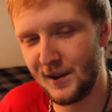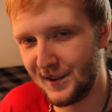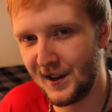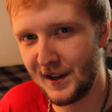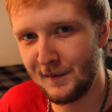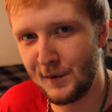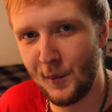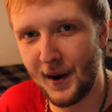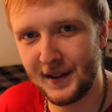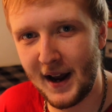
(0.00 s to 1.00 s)
you think if you
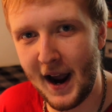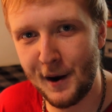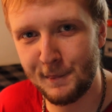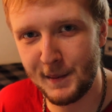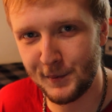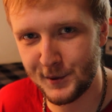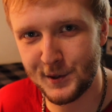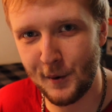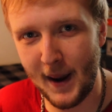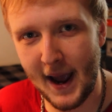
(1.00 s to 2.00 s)
wanted to hire people
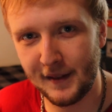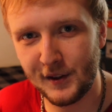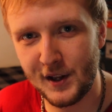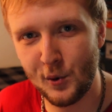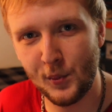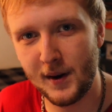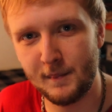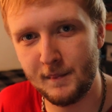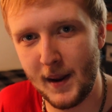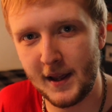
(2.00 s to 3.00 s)
so badly, you
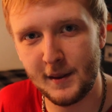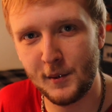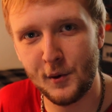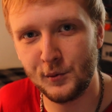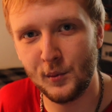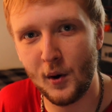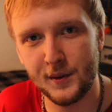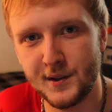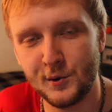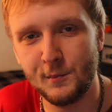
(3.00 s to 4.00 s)
wouldn't make them go through all
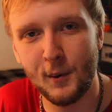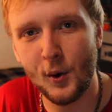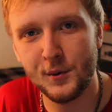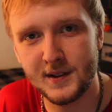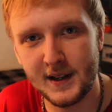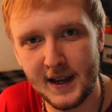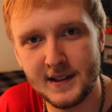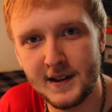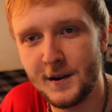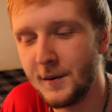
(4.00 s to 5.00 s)
these loopholes to get
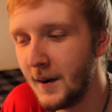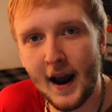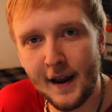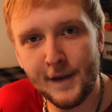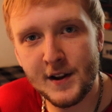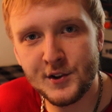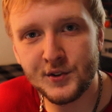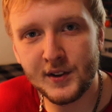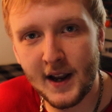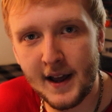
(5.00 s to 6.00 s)
to you. I
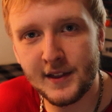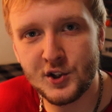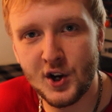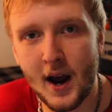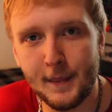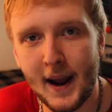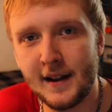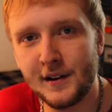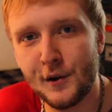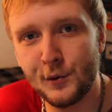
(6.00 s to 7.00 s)
eventually got the job. I
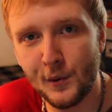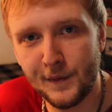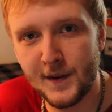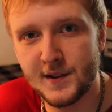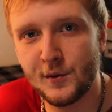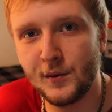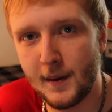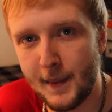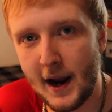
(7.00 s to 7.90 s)
had to go through a physical and a